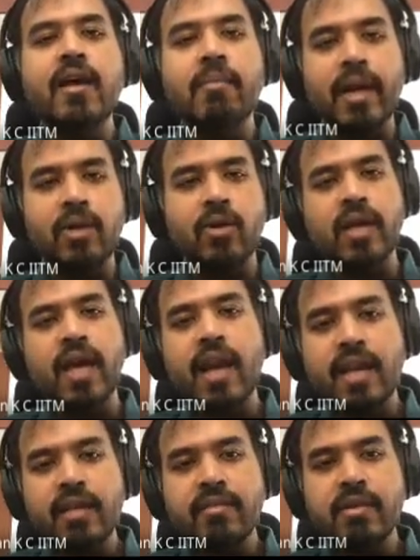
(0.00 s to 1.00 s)
By
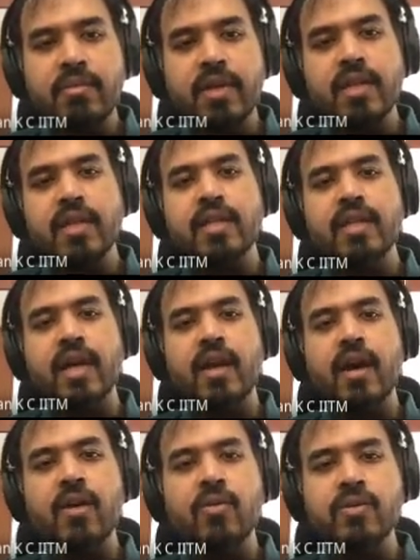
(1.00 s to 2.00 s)
totality, we mean that there
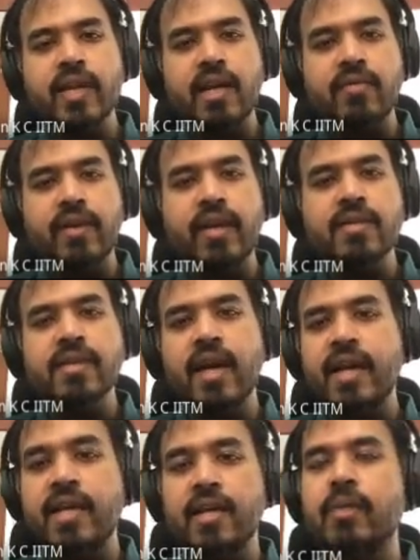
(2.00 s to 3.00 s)
are no side effects
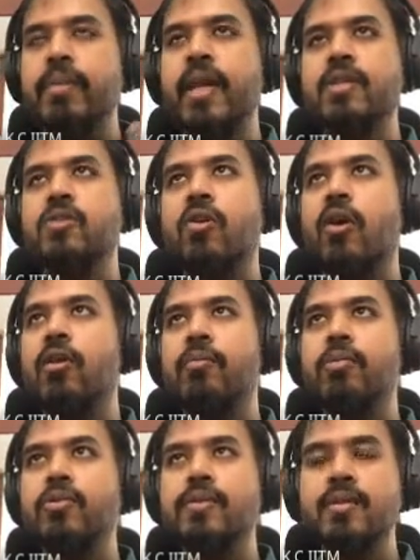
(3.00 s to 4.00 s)
and it terminates on all
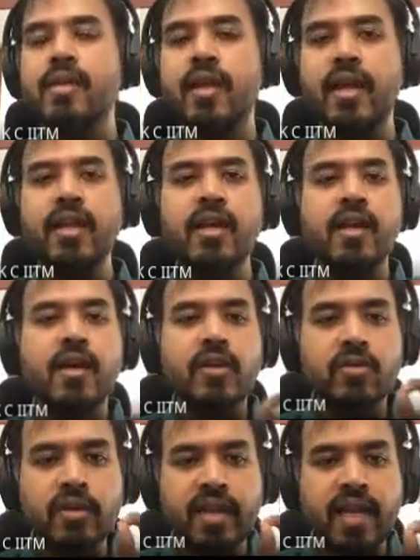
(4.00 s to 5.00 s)
inputs, right?
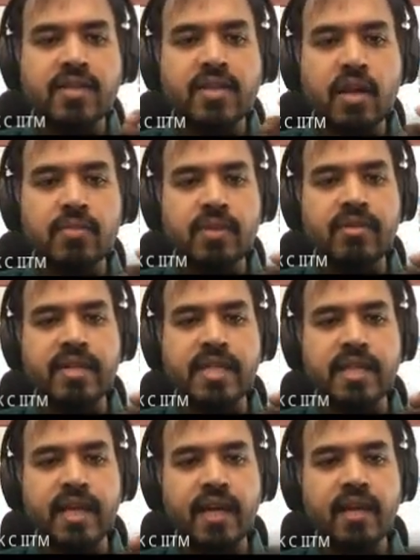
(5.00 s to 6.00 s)
So that's the
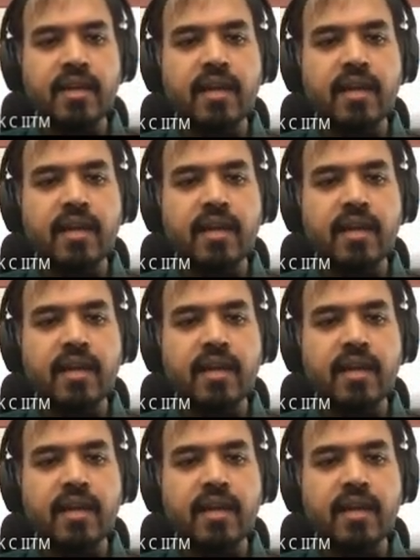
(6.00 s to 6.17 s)
observation there.